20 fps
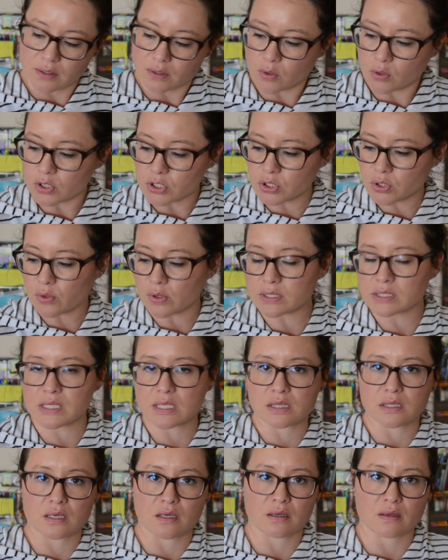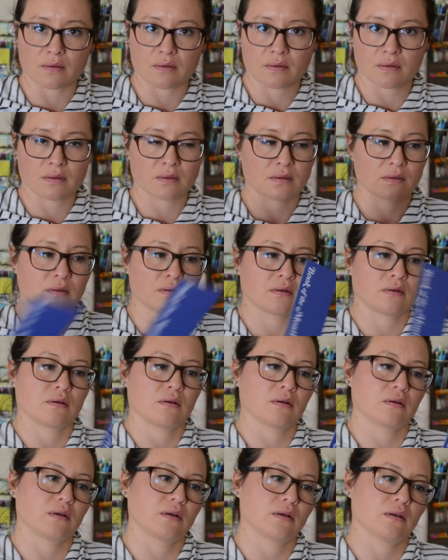of course, you always get the
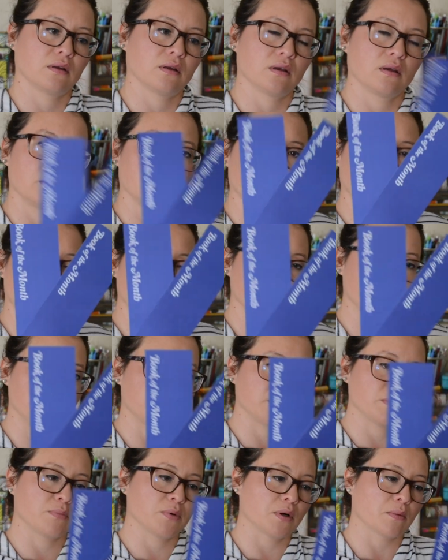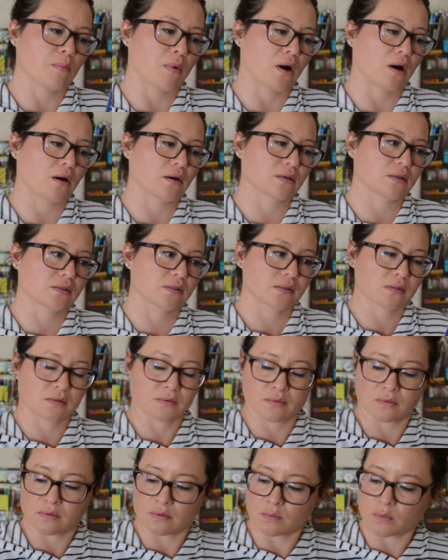nifty bookmarks
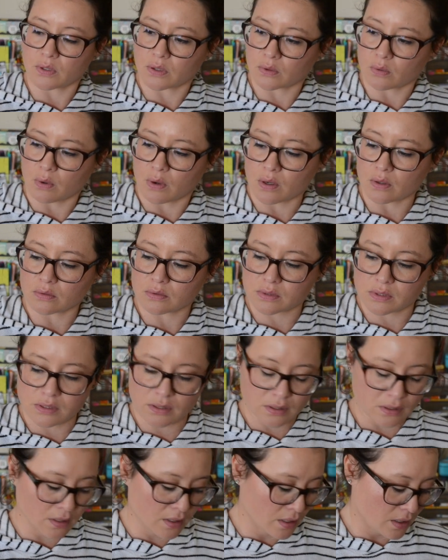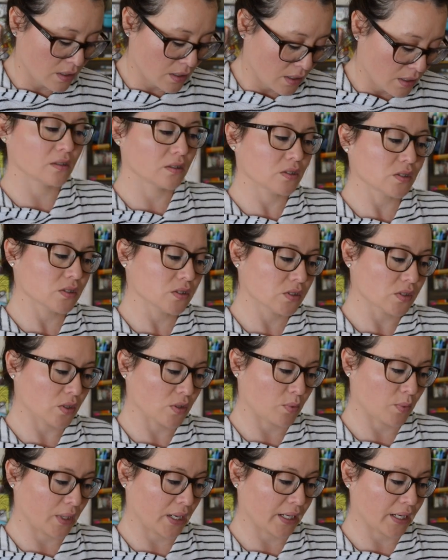with quotes. So
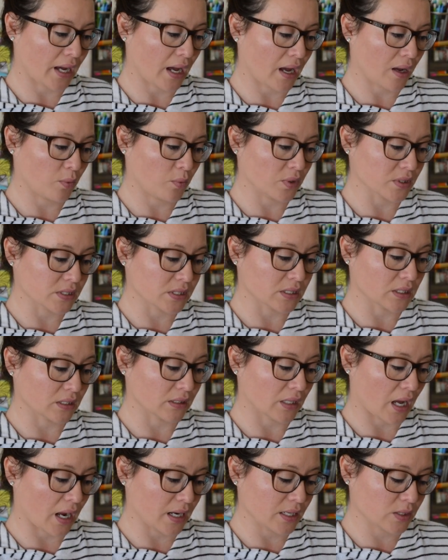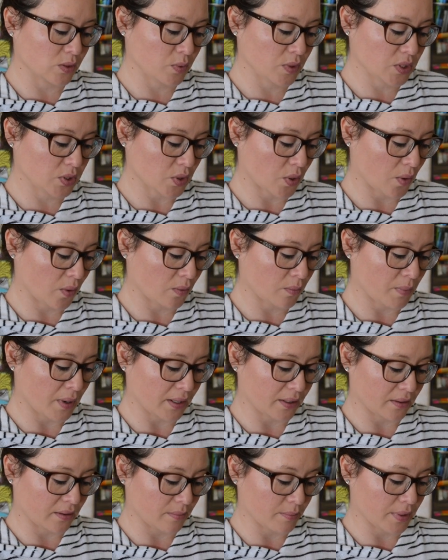the one I got was The Lies We Told
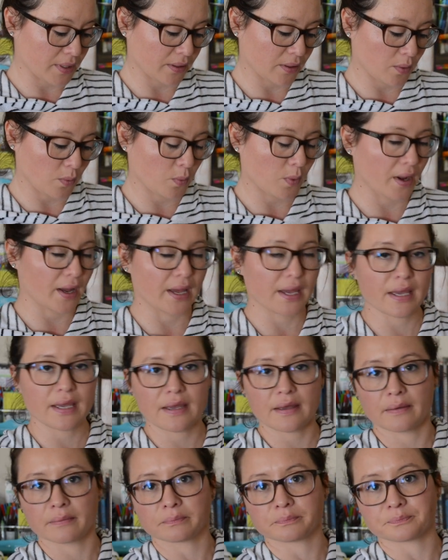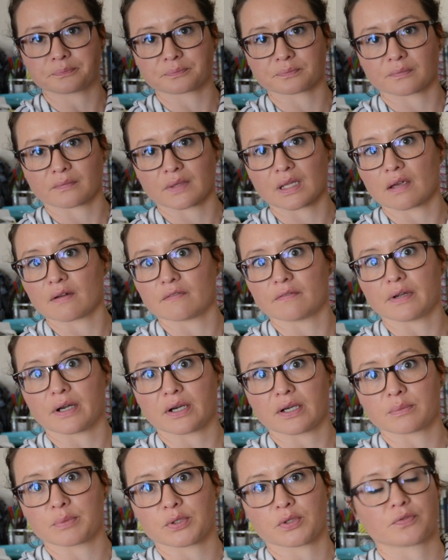by Camilla Way.
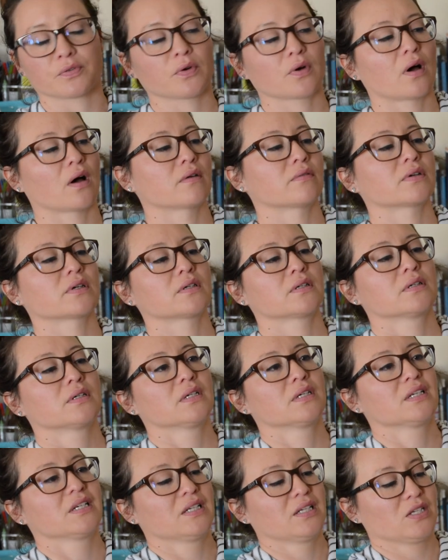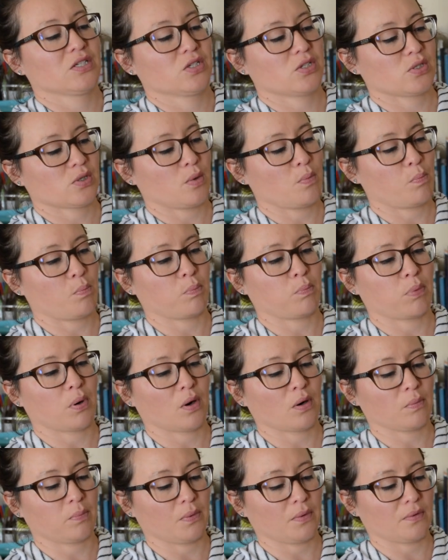Very beautiful cover. So
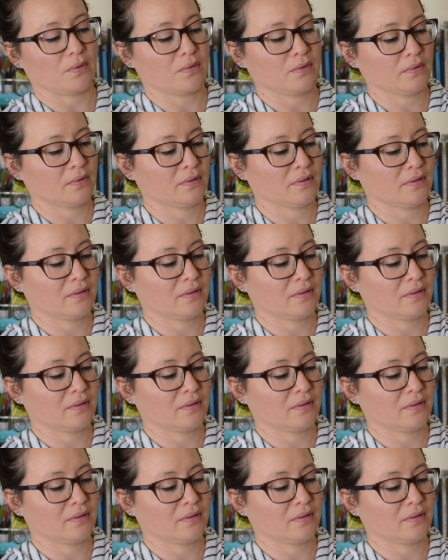purple.